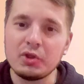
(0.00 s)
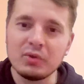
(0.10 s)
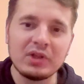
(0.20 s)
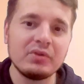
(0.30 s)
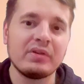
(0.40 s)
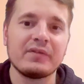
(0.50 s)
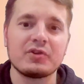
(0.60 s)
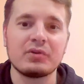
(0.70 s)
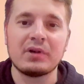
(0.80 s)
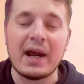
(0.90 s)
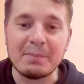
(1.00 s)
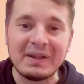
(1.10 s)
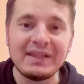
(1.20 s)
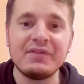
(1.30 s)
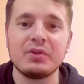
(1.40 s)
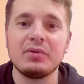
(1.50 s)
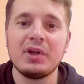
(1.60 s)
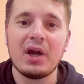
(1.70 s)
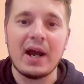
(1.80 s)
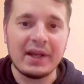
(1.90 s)
You can do it for sure. I believe in you.
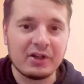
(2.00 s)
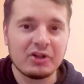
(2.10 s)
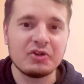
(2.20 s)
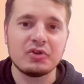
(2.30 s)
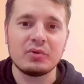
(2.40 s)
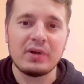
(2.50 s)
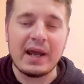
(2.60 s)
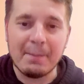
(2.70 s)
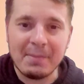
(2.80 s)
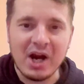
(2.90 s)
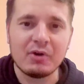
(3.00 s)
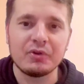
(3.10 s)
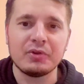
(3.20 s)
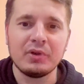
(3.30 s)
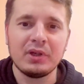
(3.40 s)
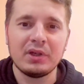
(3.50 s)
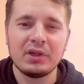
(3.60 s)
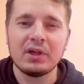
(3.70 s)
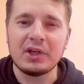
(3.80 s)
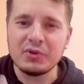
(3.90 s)
I encourage you. I empower you.
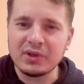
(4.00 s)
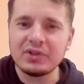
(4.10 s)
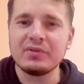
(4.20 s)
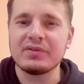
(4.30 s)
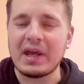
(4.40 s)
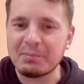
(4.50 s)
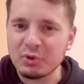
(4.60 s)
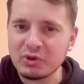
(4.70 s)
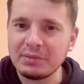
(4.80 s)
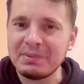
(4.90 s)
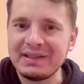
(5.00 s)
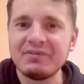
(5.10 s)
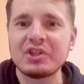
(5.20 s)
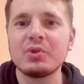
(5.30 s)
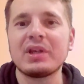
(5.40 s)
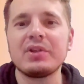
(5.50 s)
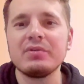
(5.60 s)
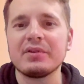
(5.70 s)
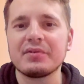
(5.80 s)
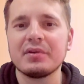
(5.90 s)
And you can do this. I truly believe that you can
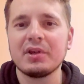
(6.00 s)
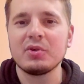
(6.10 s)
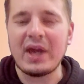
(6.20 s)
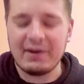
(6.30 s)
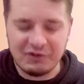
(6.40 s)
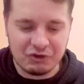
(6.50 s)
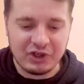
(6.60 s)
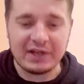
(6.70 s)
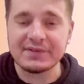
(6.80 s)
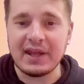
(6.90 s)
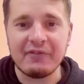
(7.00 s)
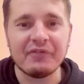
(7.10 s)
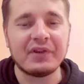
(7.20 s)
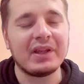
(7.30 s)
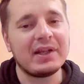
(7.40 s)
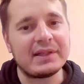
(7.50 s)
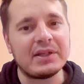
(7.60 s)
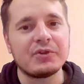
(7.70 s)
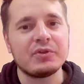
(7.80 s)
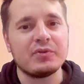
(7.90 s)
do this. You have the strengths, everything
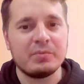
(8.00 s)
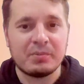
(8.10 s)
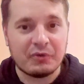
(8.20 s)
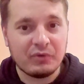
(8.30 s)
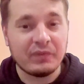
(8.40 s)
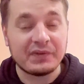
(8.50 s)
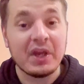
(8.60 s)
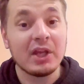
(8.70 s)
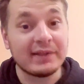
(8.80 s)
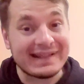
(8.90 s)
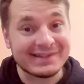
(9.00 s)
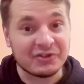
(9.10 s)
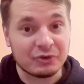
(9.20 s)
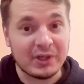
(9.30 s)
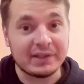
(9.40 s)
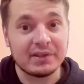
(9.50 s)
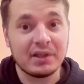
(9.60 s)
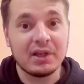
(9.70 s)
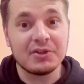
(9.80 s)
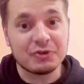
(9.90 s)
needed to pursue things. That's great.
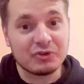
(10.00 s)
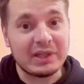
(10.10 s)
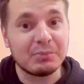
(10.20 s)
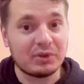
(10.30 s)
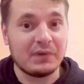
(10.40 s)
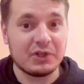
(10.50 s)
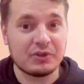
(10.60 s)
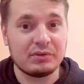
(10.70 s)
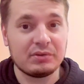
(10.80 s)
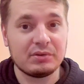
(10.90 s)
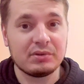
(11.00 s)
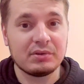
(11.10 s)
It's great motivation.